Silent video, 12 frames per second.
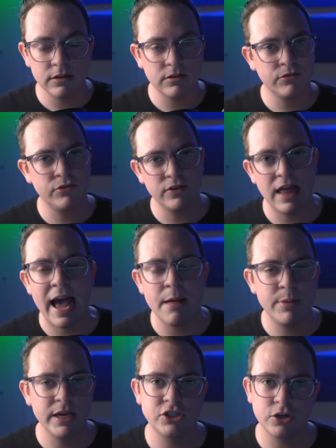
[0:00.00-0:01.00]
flat
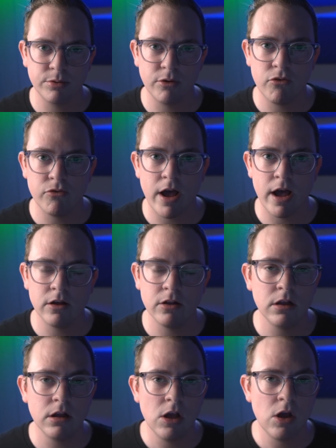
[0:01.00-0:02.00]
picture
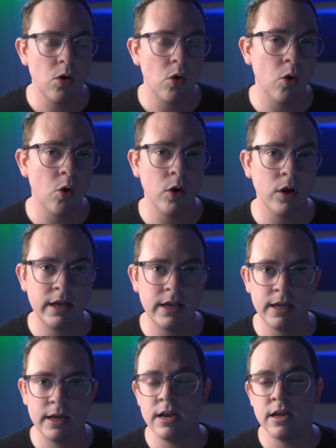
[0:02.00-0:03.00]
profile or
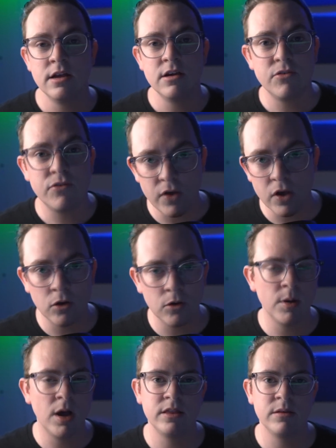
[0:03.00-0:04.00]
in
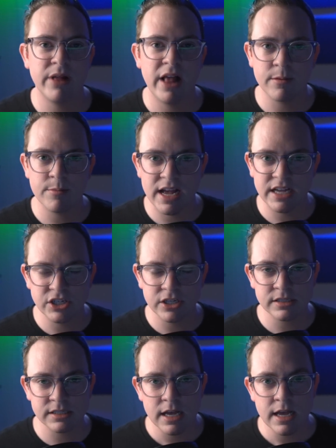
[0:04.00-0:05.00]
film on the
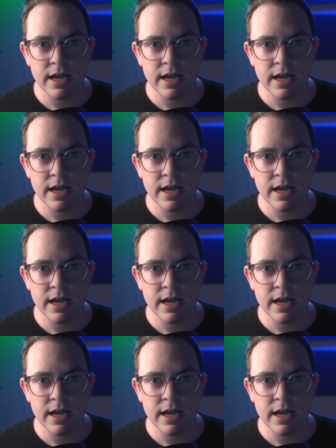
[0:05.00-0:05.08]
Blackmagics,